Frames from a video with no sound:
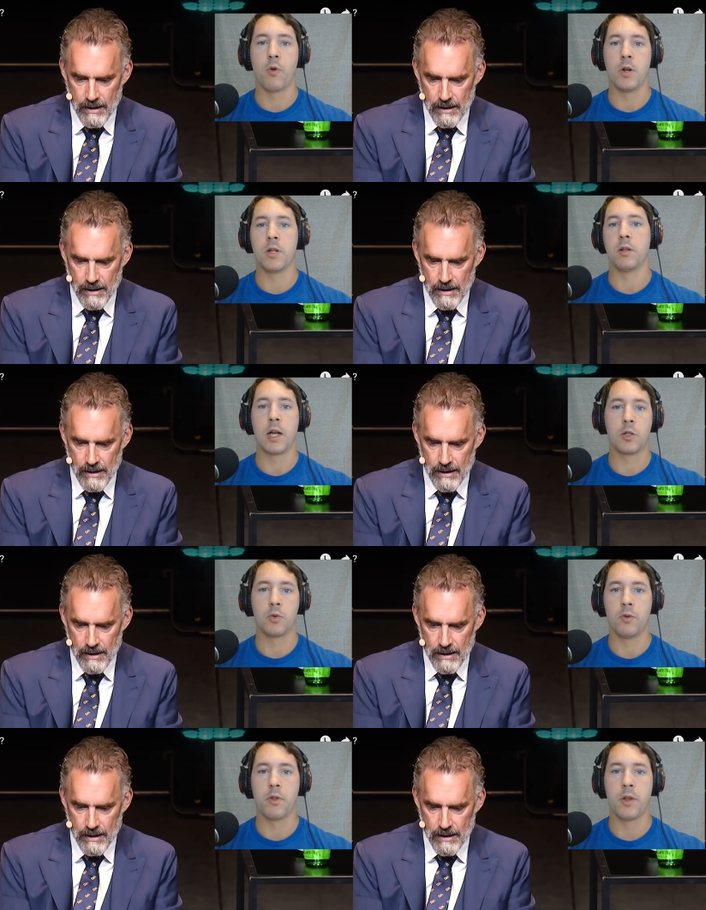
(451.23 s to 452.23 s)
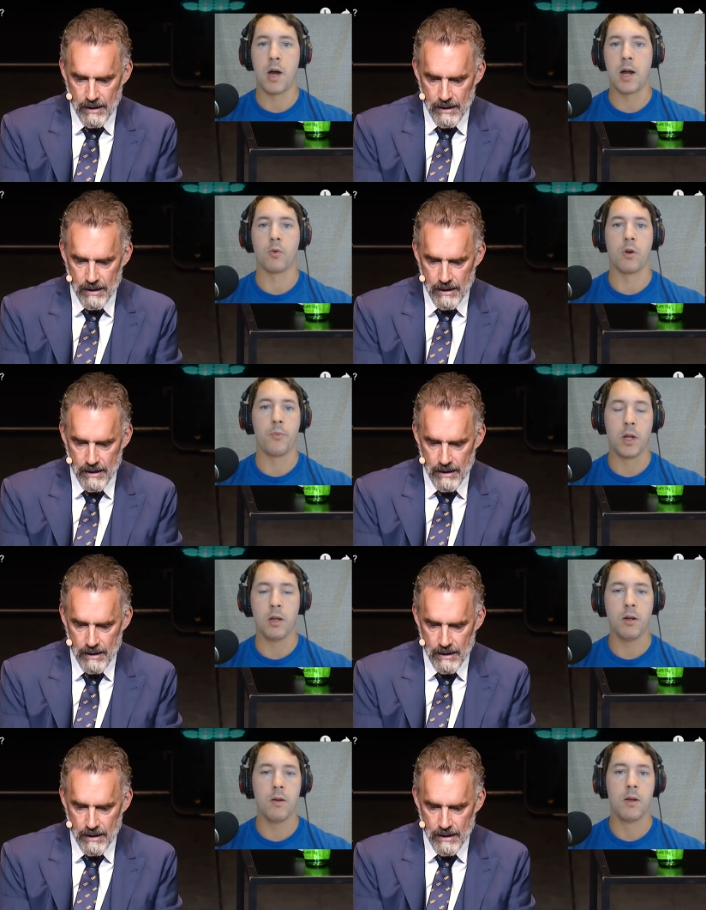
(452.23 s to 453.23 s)
Speaker 1: or intellectual thought or
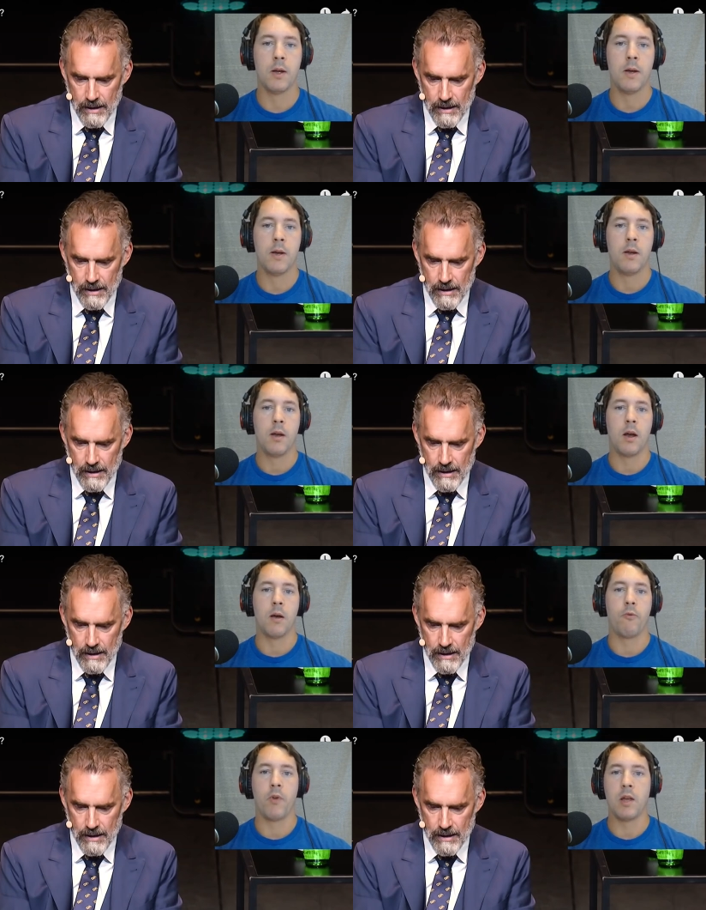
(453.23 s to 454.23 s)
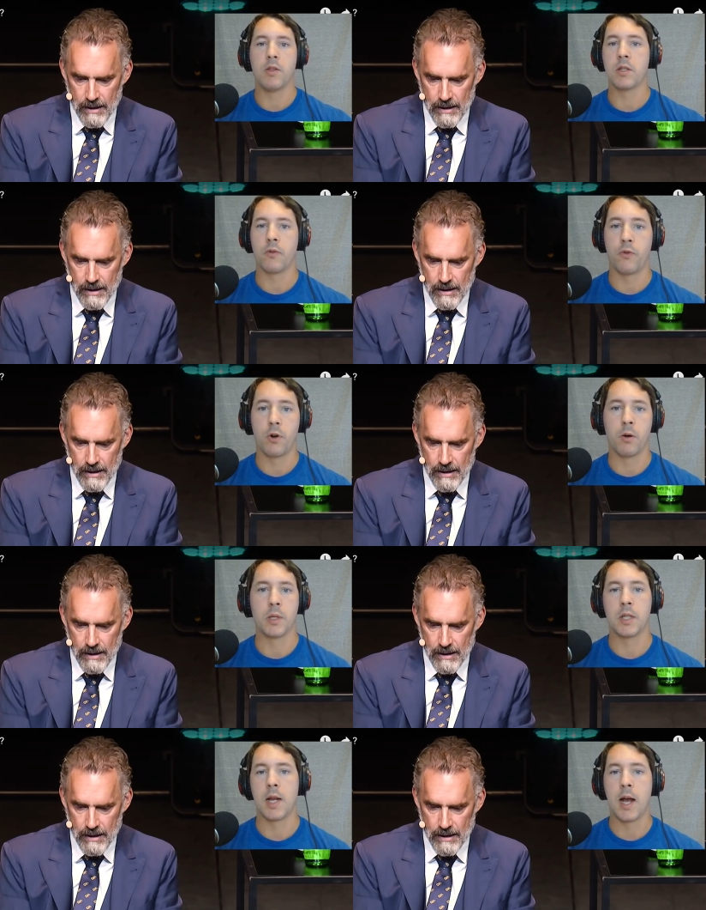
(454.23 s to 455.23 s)
opinion. Faith is a
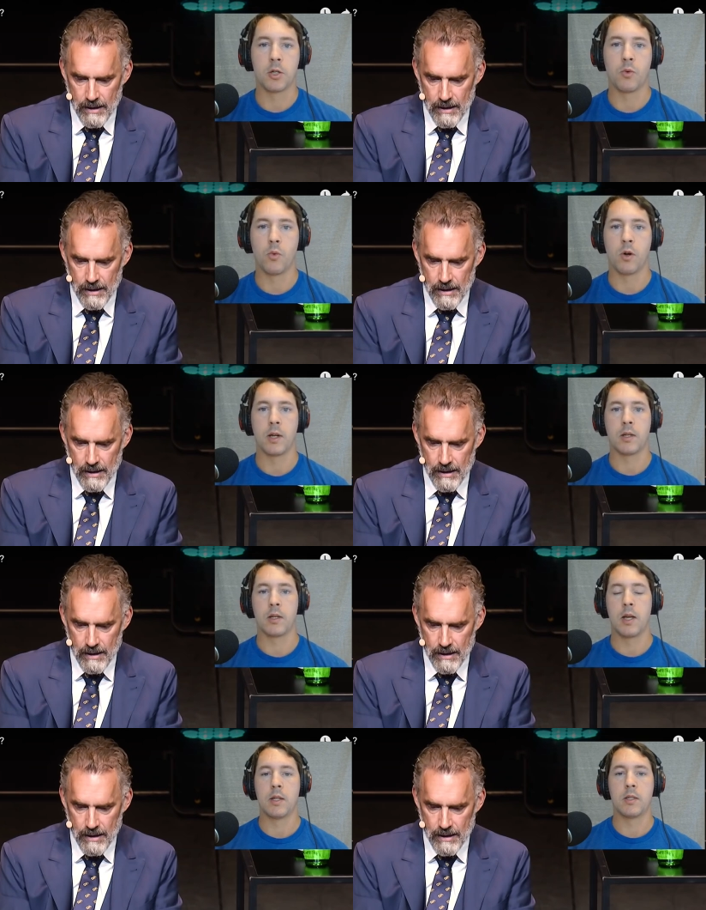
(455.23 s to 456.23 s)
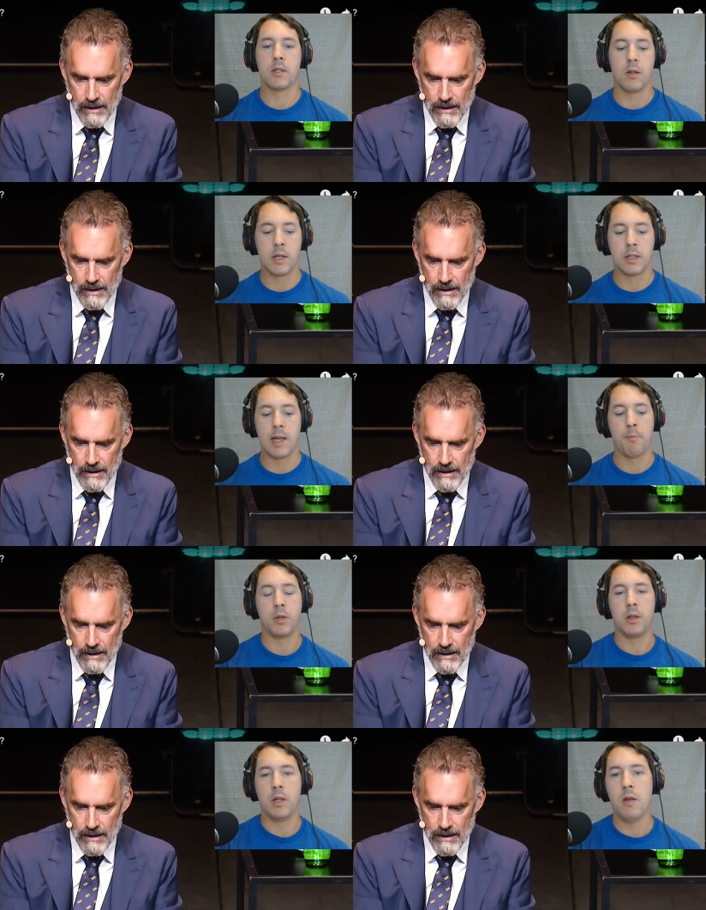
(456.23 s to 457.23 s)
verb. It's an action word. It's
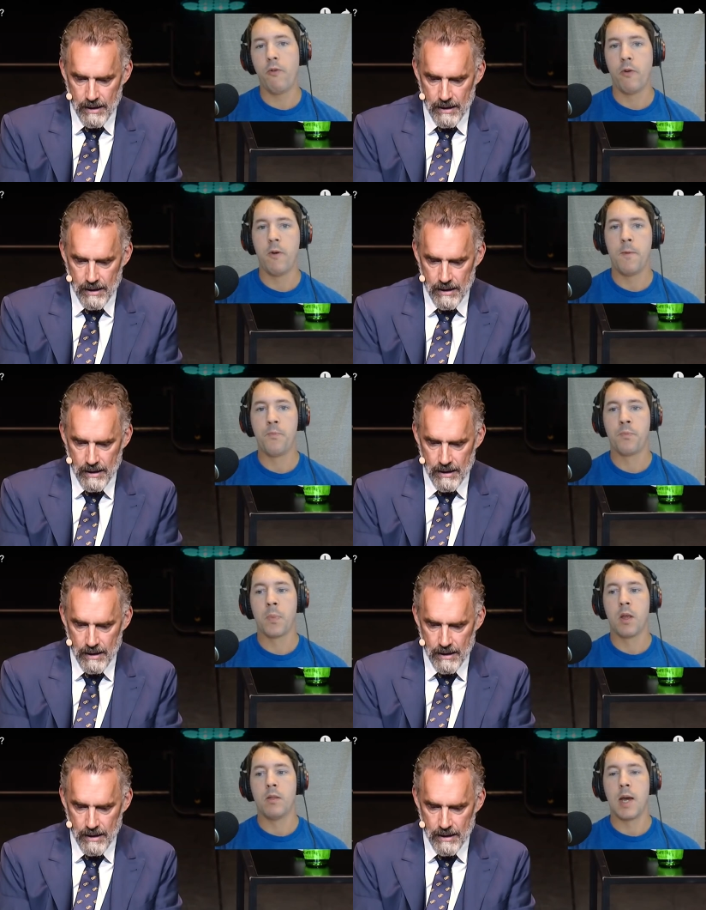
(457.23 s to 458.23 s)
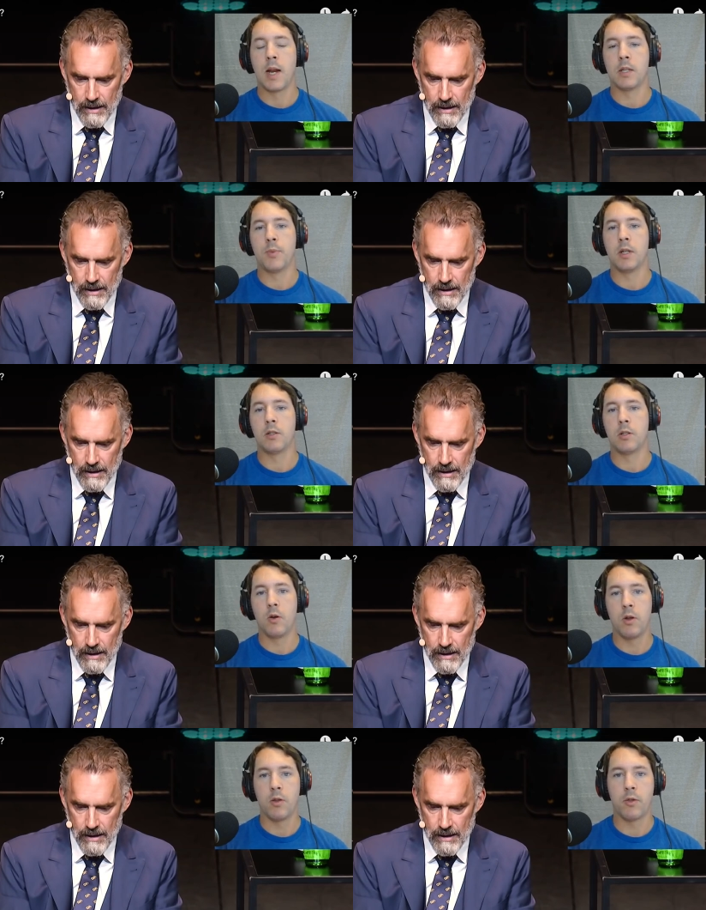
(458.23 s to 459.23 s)
that belief that has been
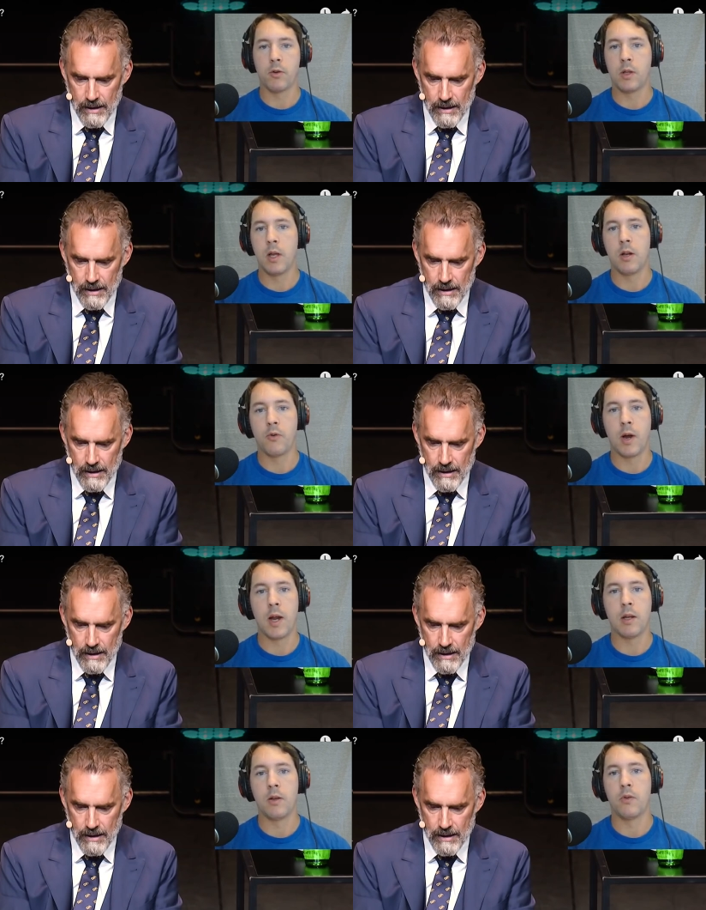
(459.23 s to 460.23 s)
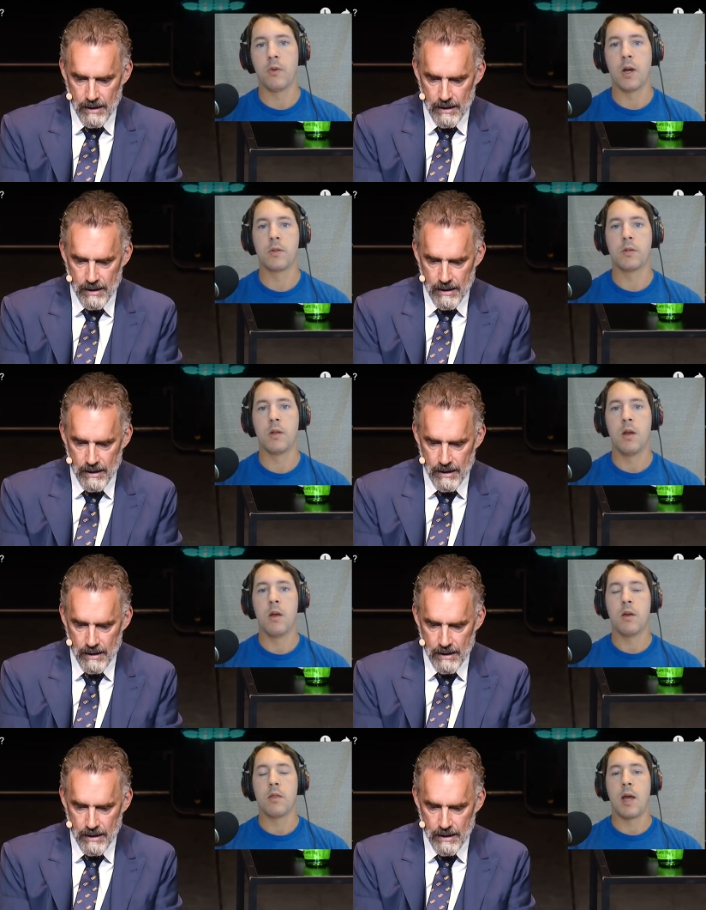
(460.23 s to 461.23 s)
so thoroughly ingrained into us
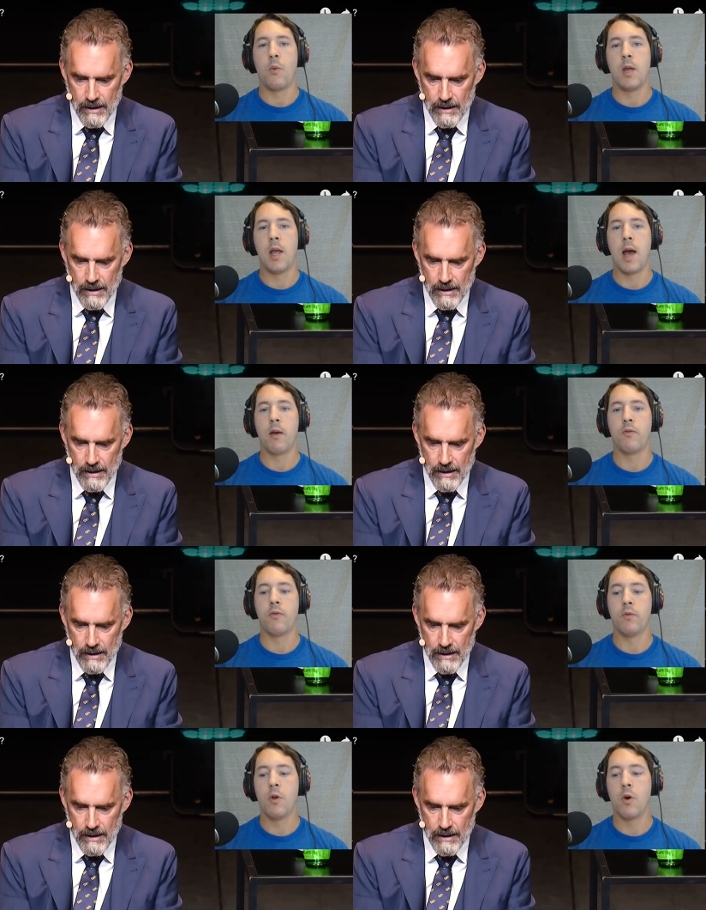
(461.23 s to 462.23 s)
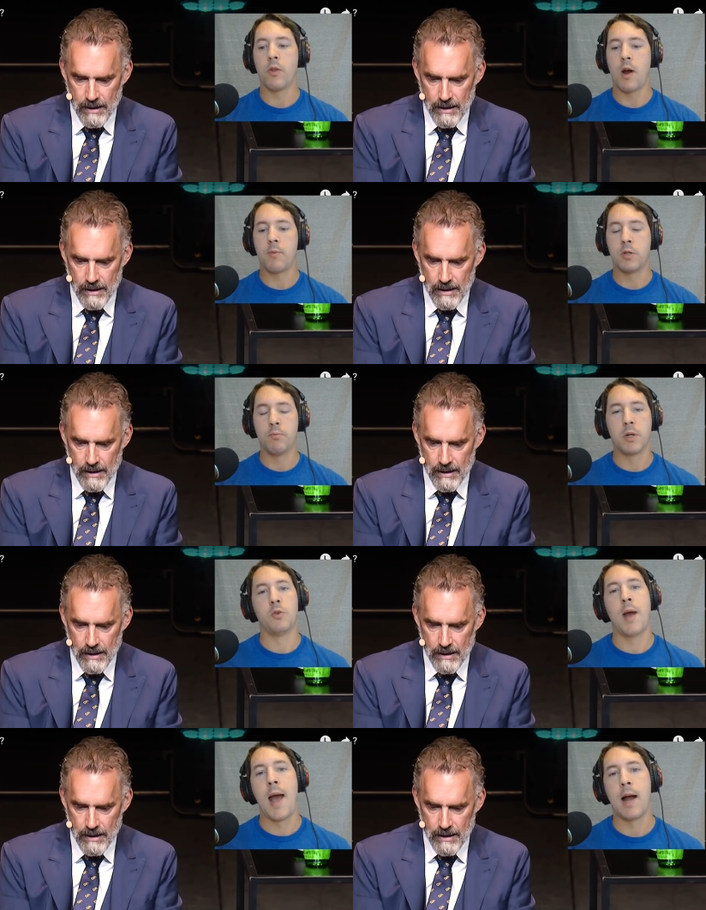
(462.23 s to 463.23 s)
that we have no other option but
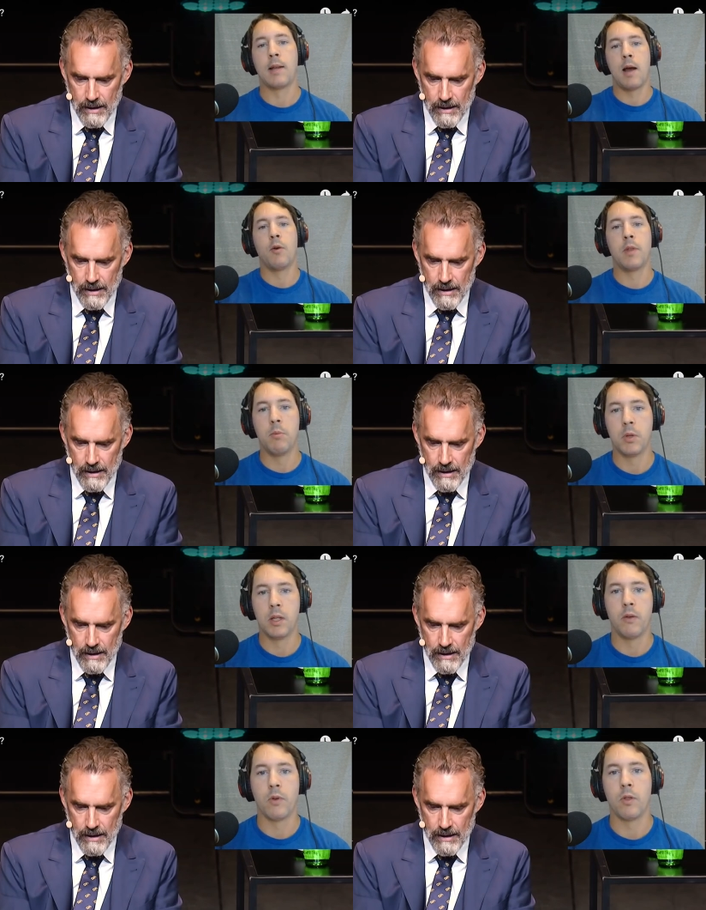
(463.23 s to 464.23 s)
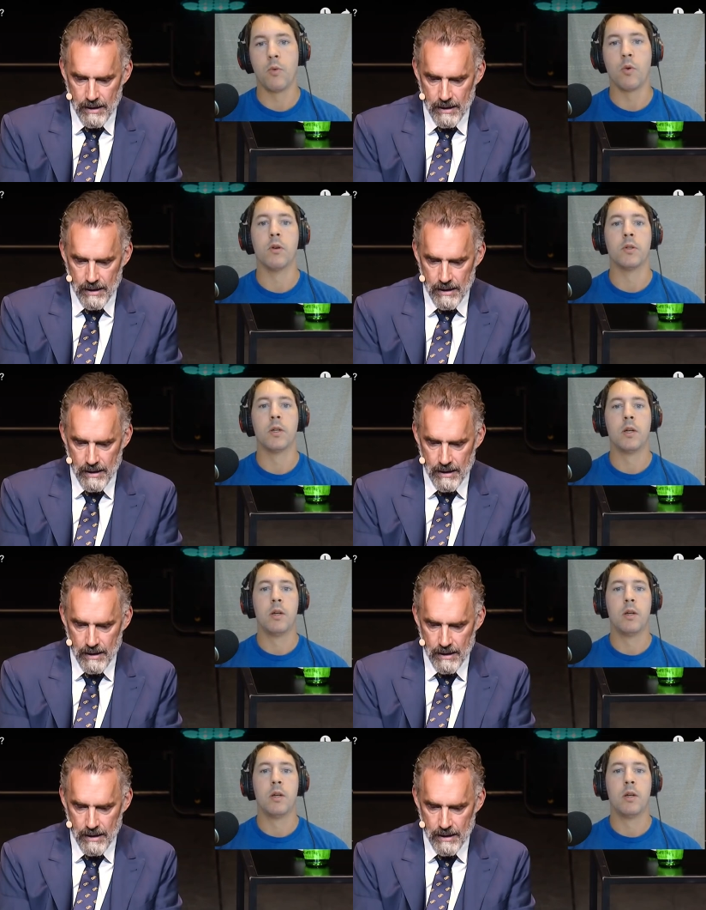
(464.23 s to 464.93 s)
to act out that belief in the world.